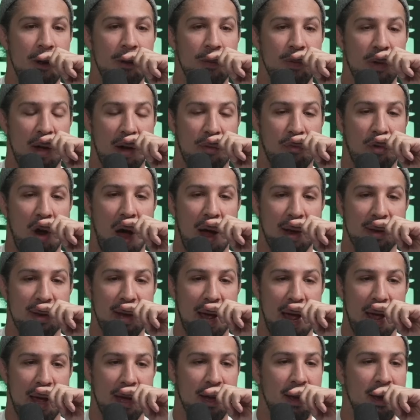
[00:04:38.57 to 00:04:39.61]
You have
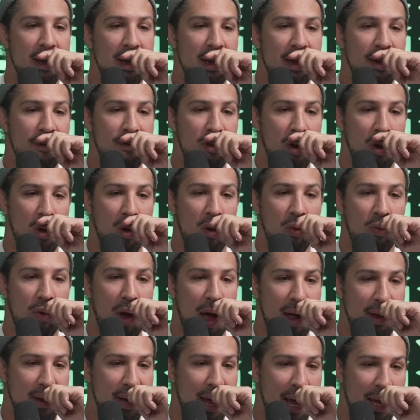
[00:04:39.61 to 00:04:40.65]
Rodtang. If you don't know
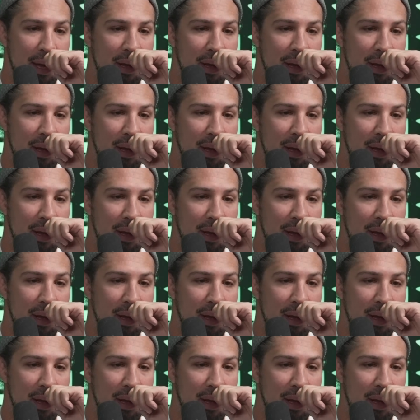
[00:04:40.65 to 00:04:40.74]
Rodtang,